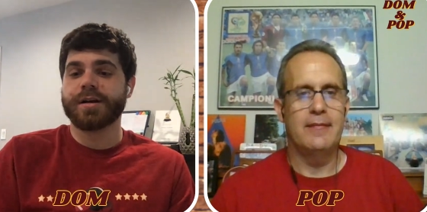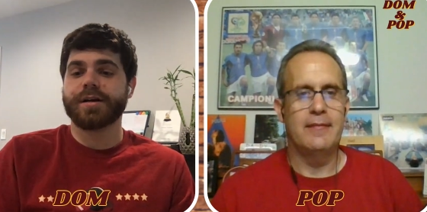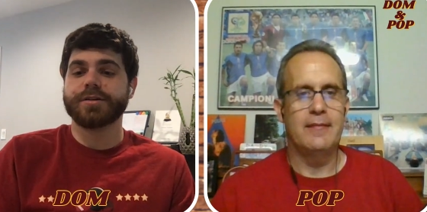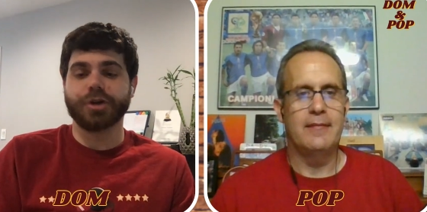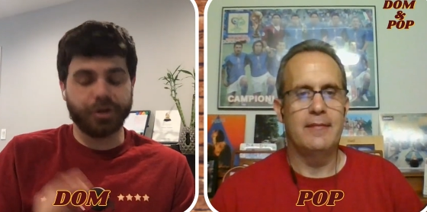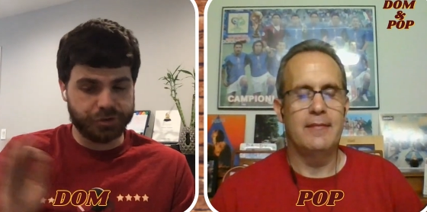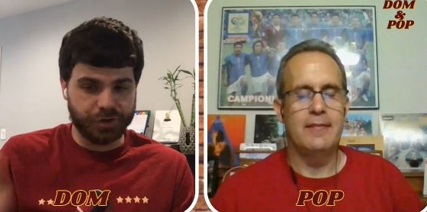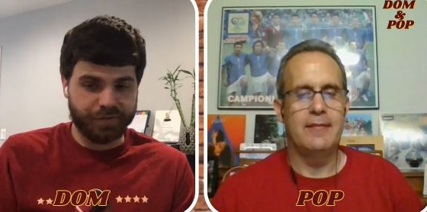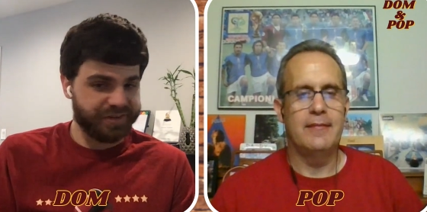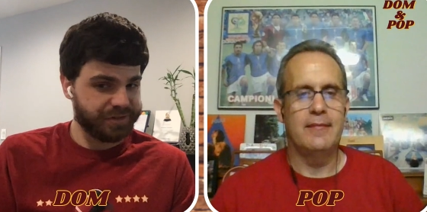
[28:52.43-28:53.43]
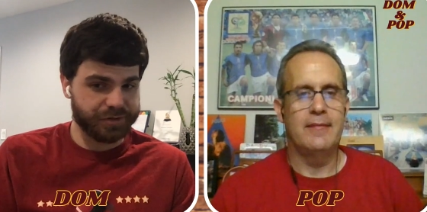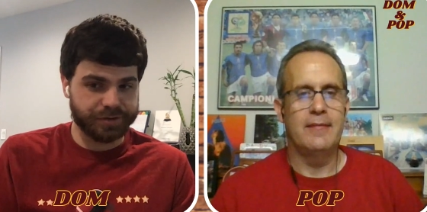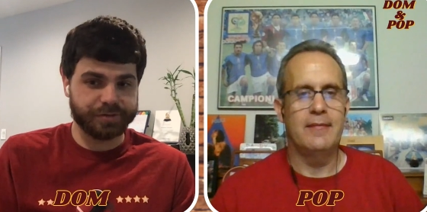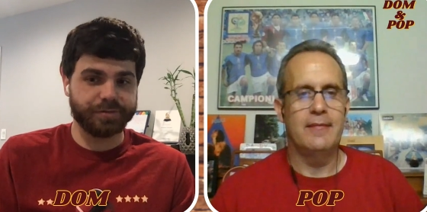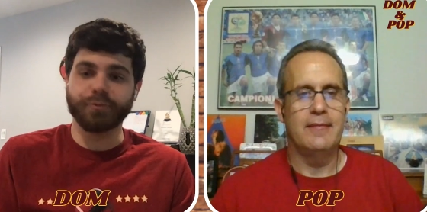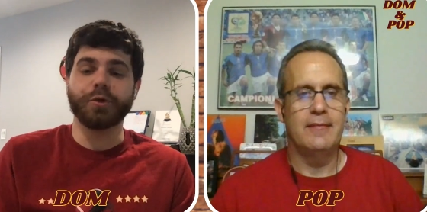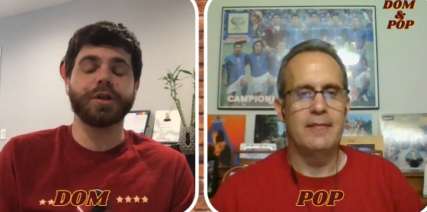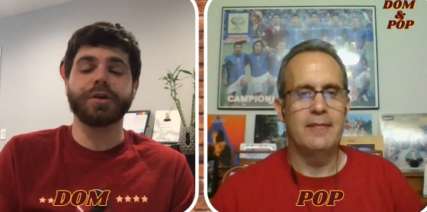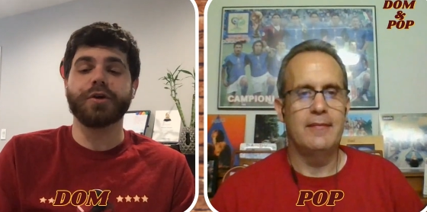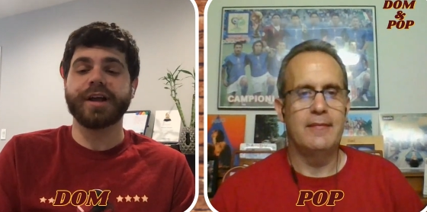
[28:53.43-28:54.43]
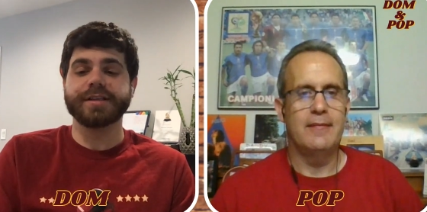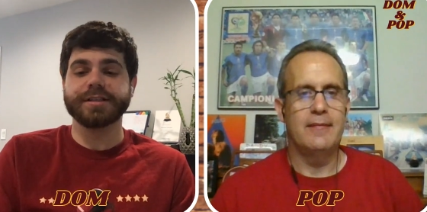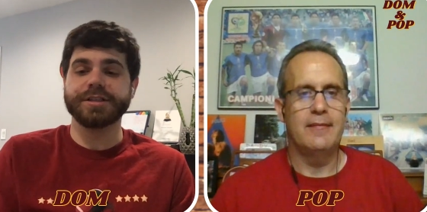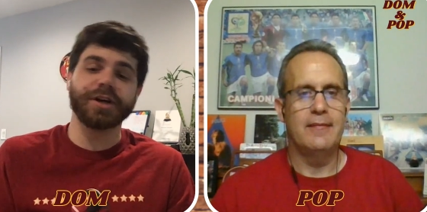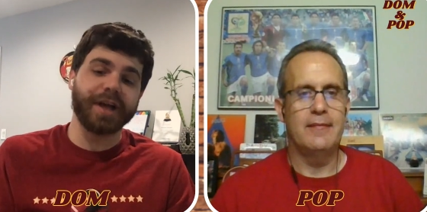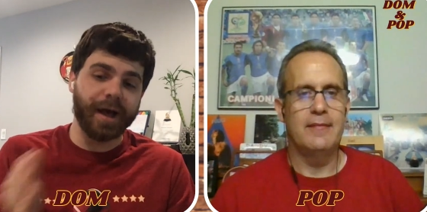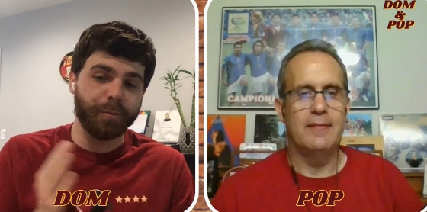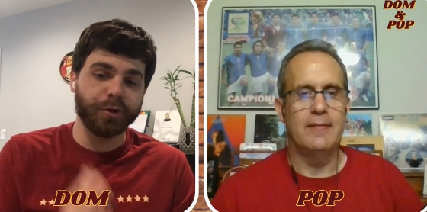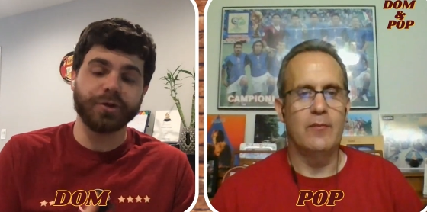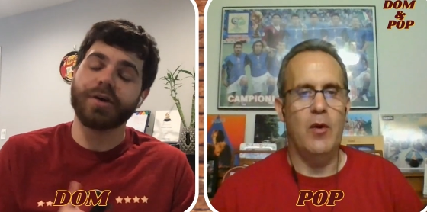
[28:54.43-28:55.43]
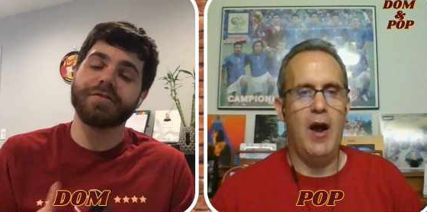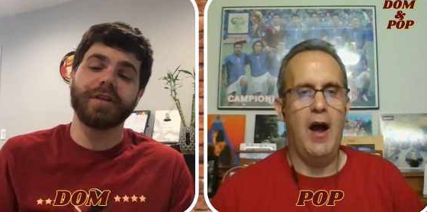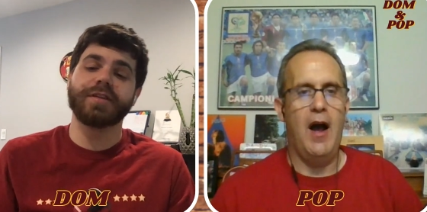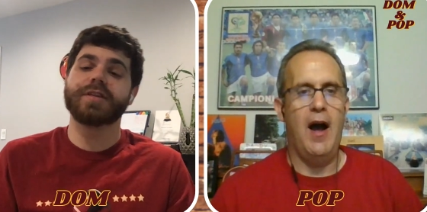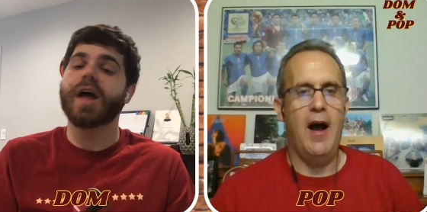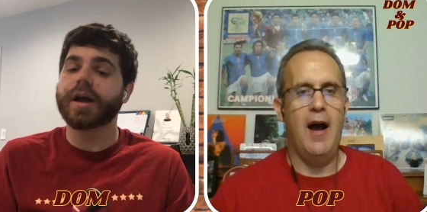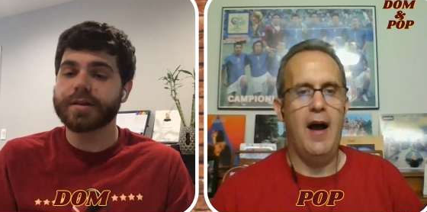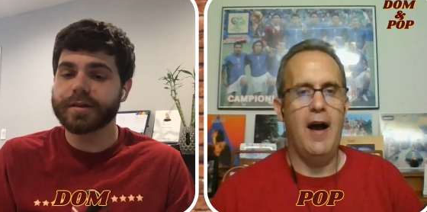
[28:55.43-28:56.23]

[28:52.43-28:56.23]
Speaker 1: Chargers offense looks really great this year. Cowboys offense sucks.